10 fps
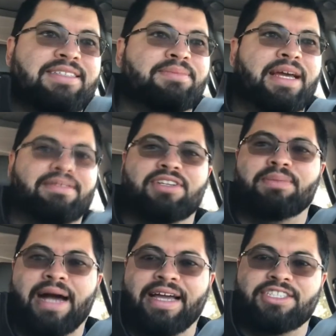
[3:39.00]
Might have to go
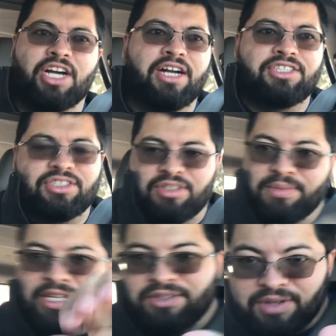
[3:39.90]
buy a charger, so I'm
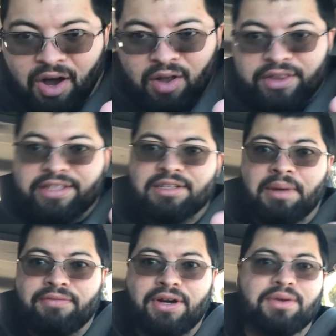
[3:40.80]
not doing all of this on my
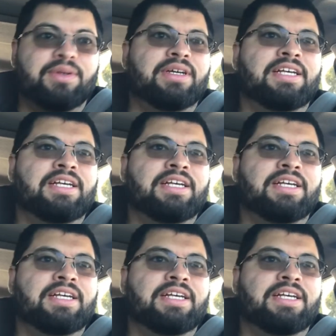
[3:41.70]
phone.